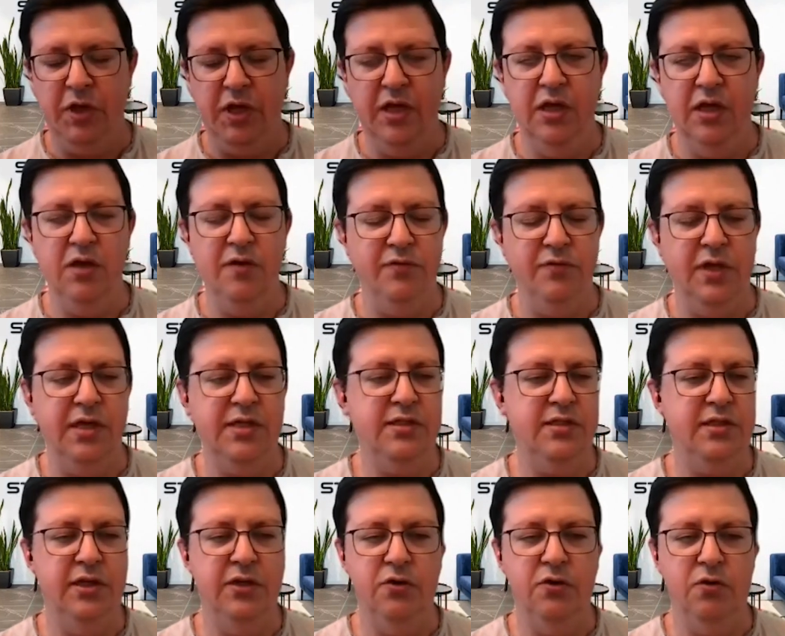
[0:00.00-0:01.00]
beginning of
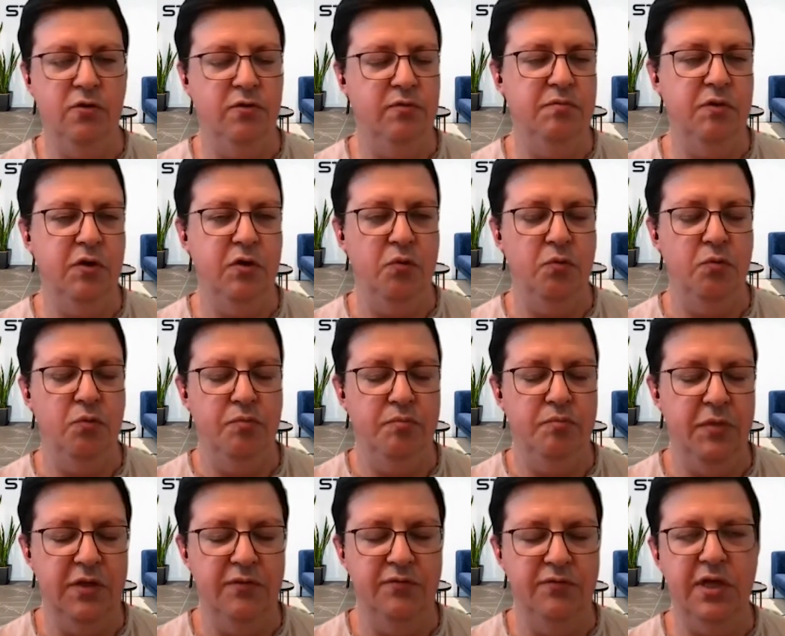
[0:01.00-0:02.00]
next year or, or
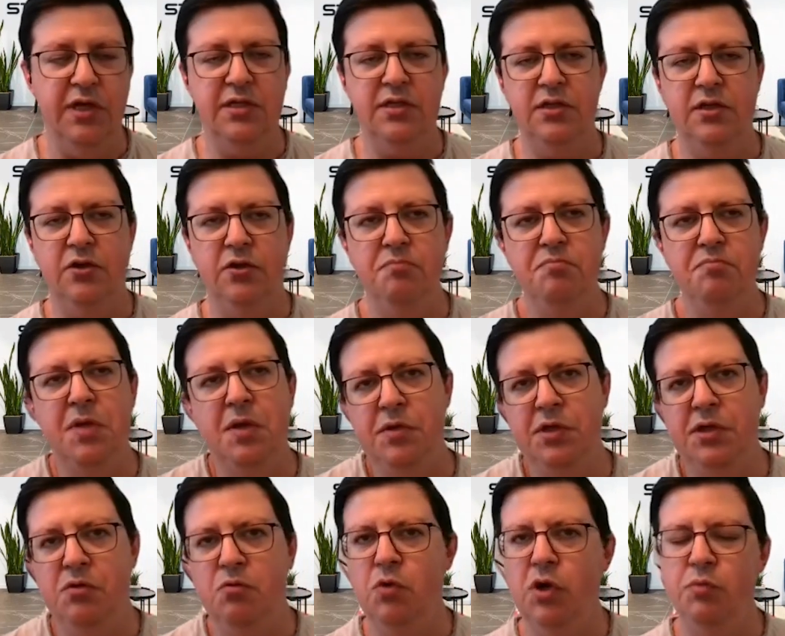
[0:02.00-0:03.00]
mid of next year,
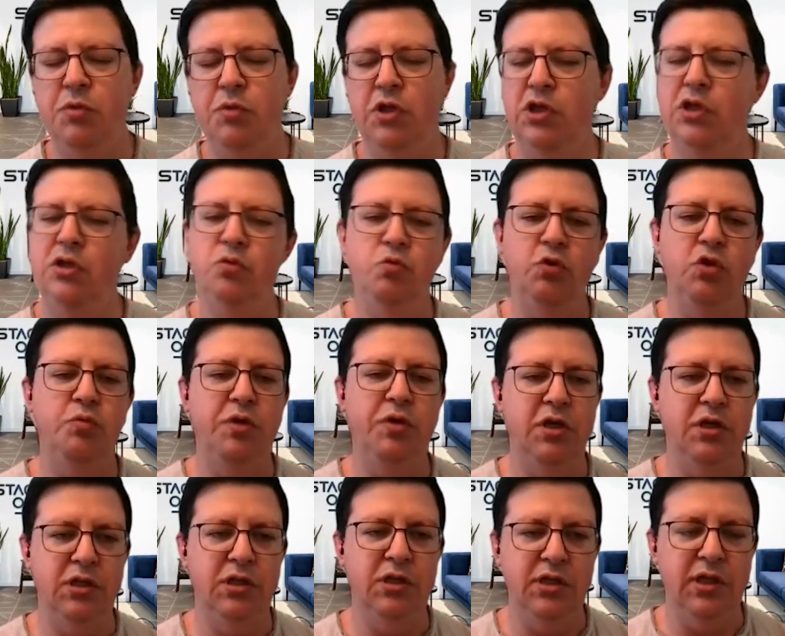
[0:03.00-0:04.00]
maybe one million would
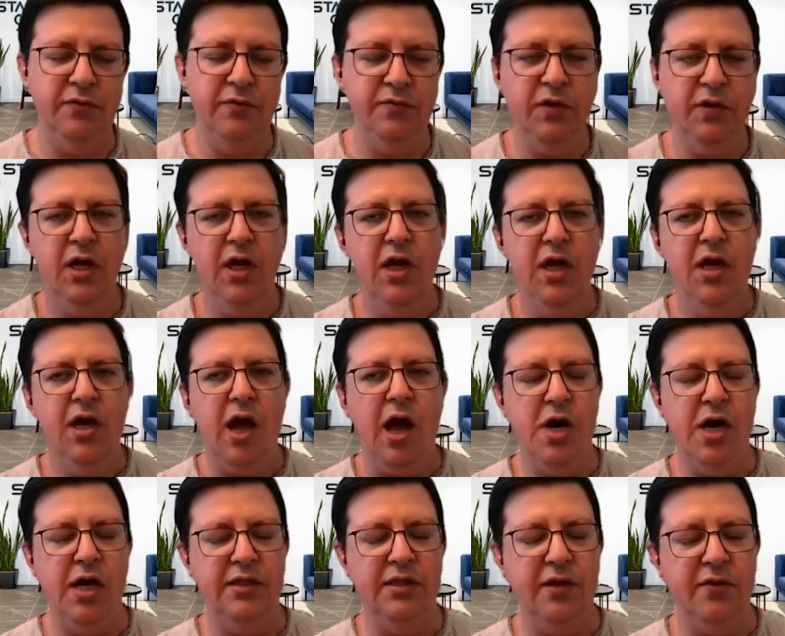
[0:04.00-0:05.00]
be good enough.
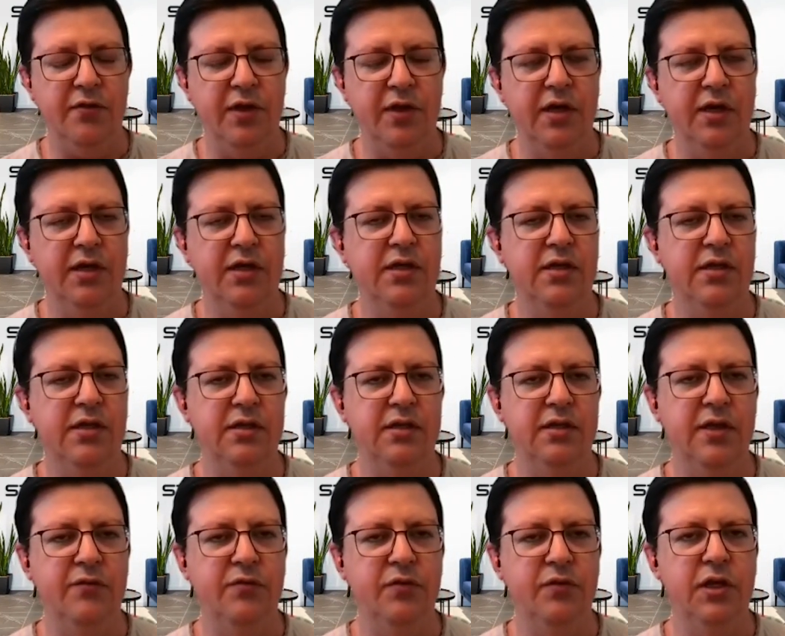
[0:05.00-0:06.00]
But I think
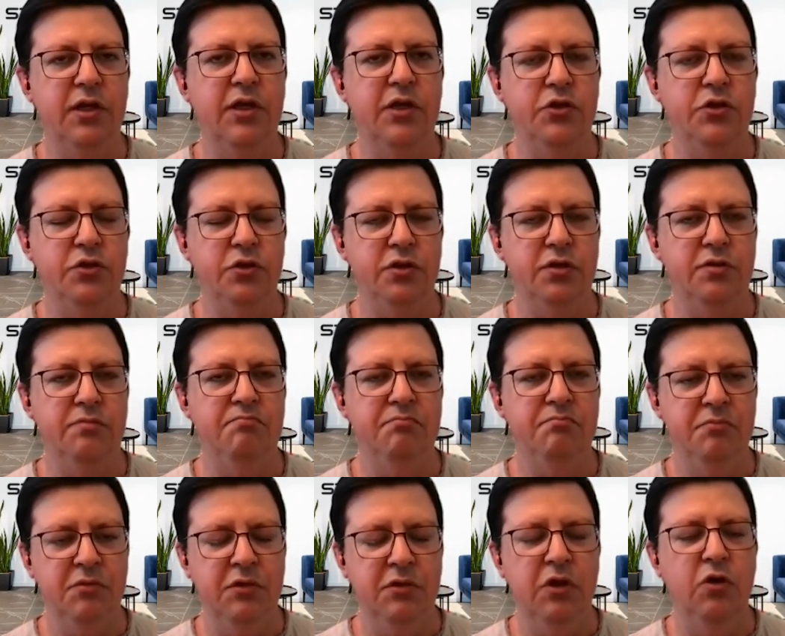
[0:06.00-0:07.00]
definitely you should
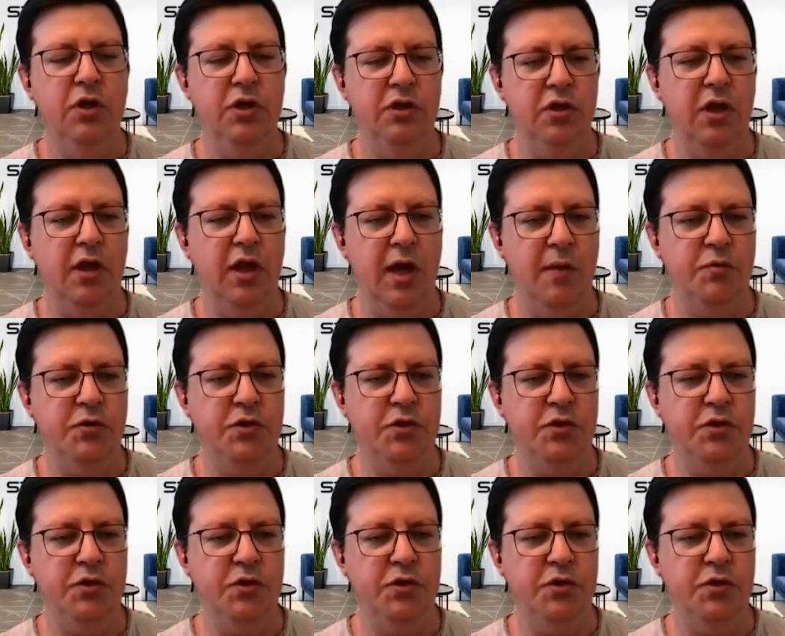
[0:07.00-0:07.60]
look at all